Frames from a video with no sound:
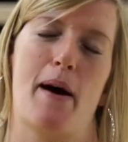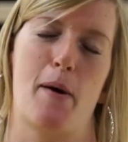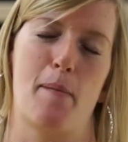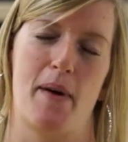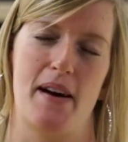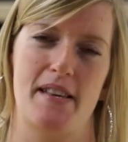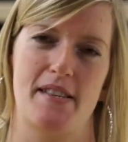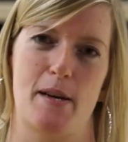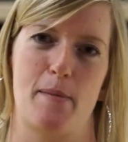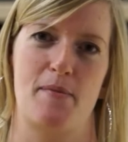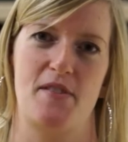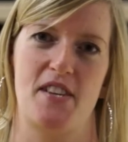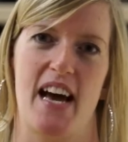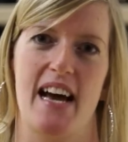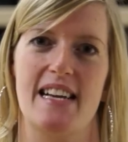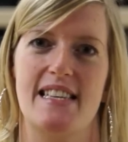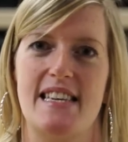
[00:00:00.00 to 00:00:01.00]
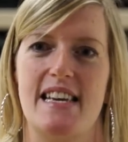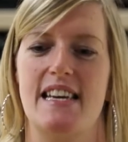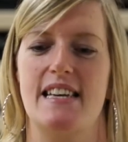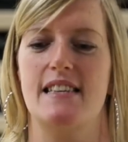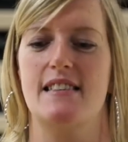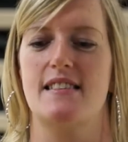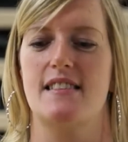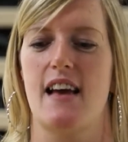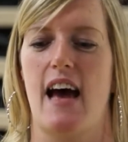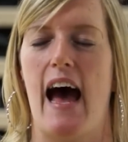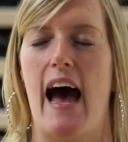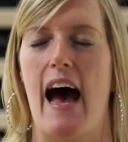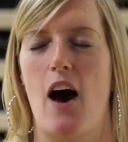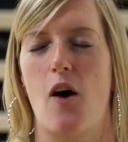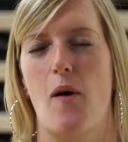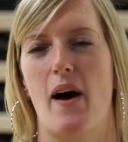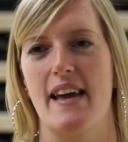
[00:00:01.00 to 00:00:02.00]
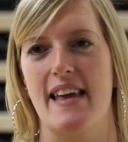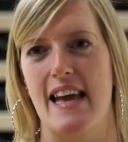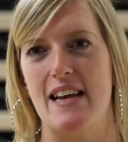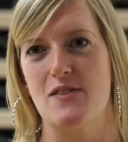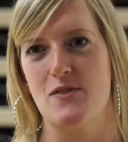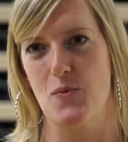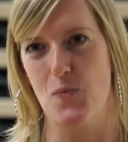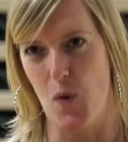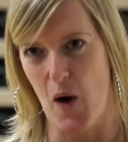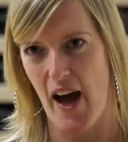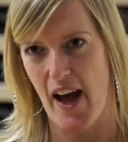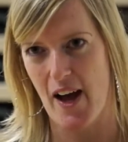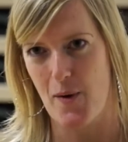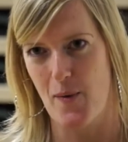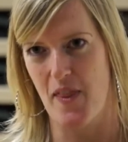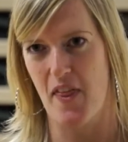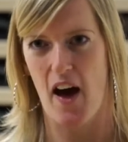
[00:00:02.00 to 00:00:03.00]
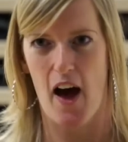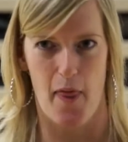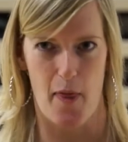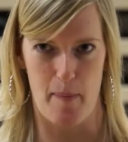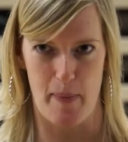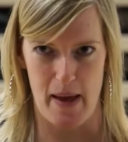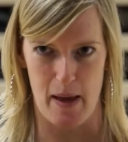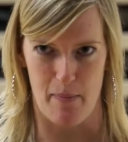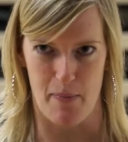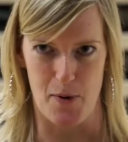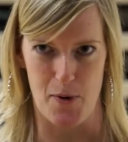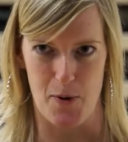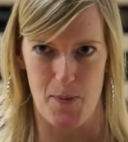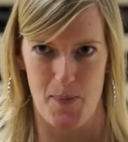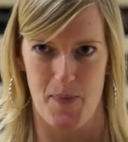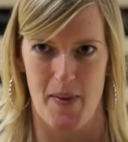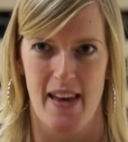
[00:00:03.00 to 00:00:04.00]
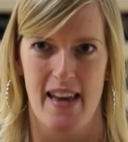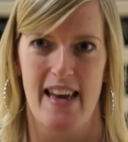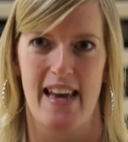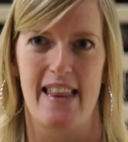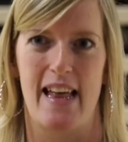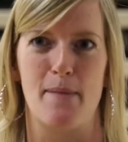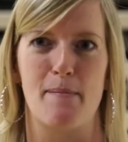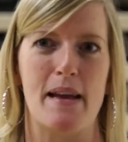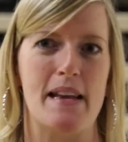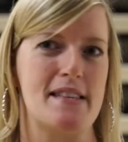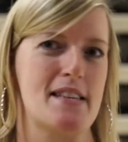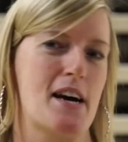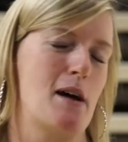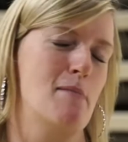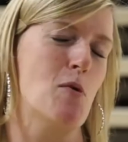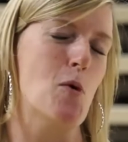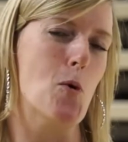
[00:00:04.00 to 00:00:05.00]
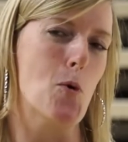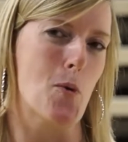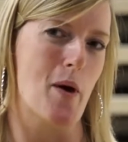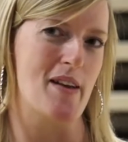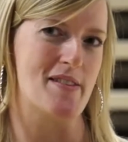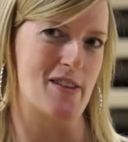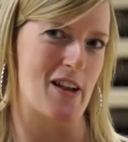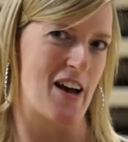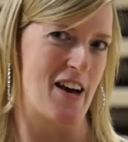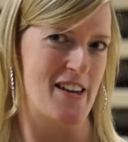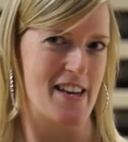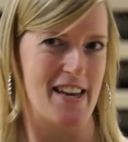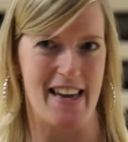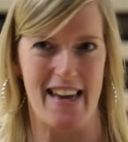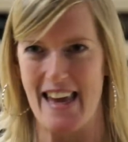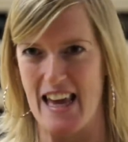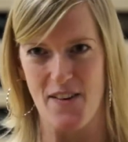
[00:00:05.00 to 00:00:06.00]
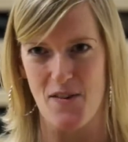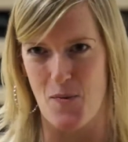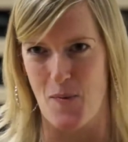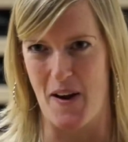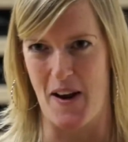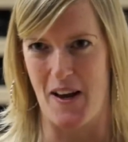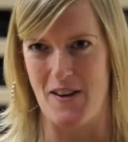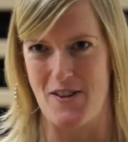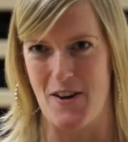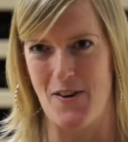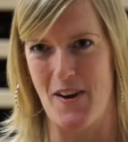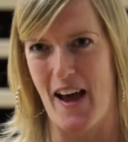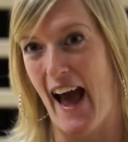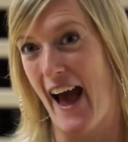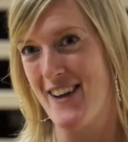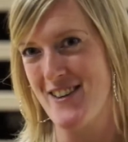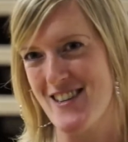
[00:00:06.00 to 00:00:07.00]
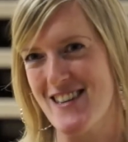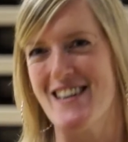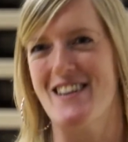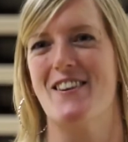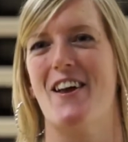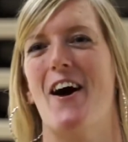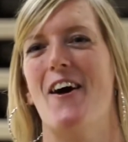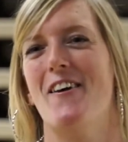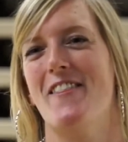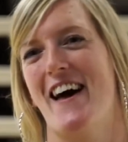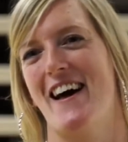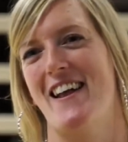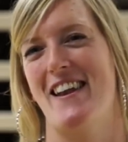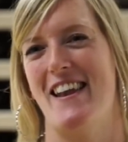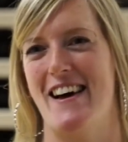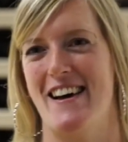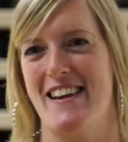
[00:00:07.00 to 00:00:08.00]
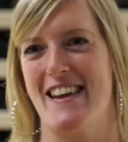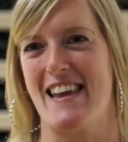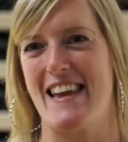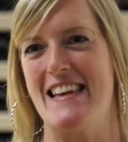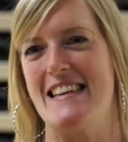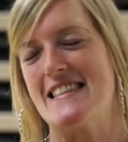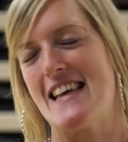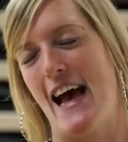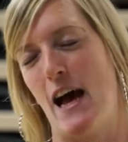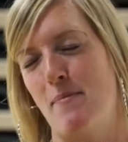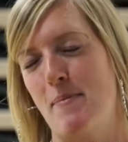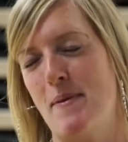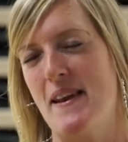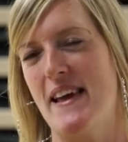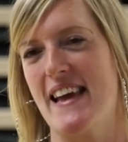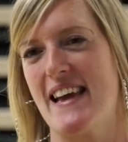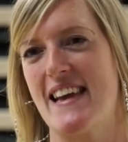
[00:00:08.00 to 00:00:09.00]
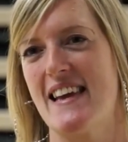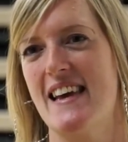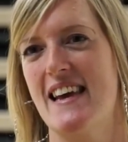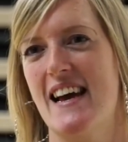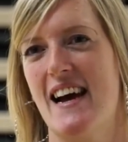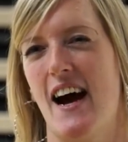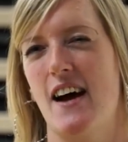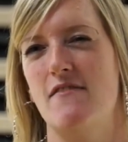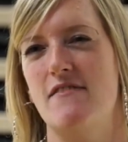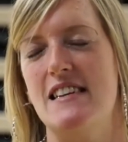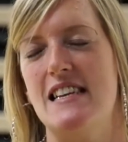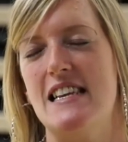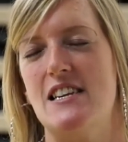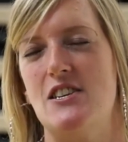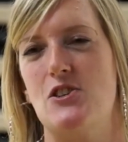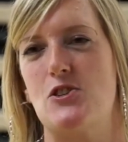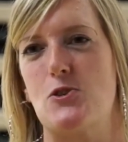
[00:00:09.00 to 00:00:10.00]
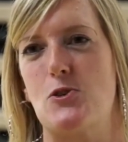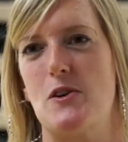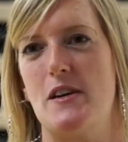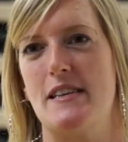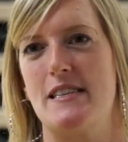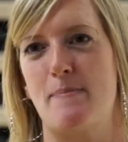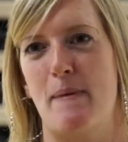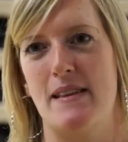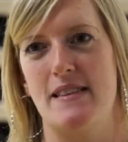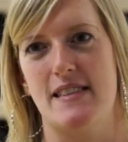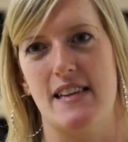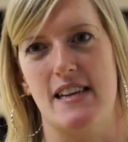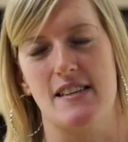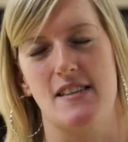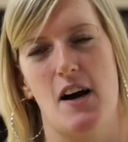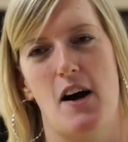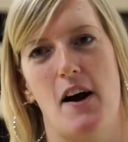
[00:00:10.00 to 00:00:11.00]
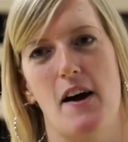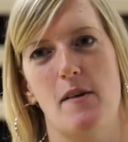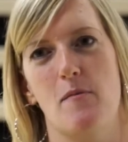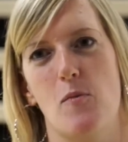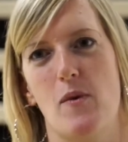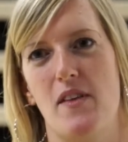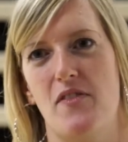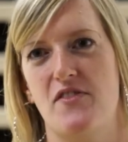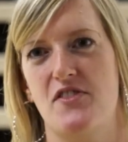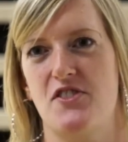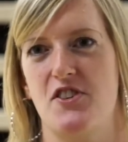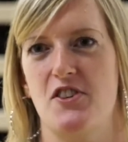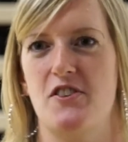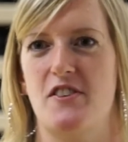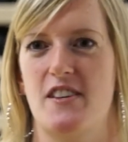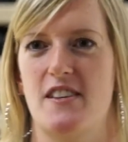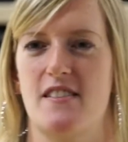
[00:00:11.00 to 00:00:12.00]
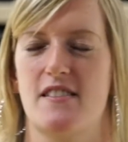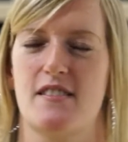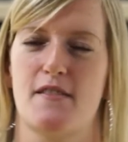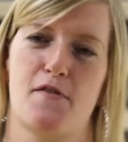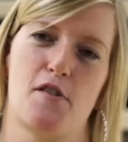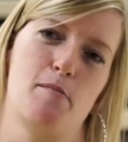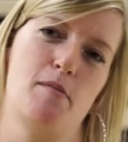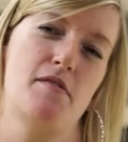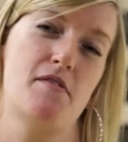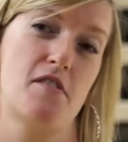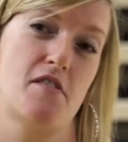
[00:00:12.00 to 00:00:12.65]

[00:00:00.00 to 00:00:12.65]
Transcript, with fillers: about my subject is how I get to work with other people. That means that I'm always learning, even when I don't actually know that learning is happening. I really enjoy spending time with students from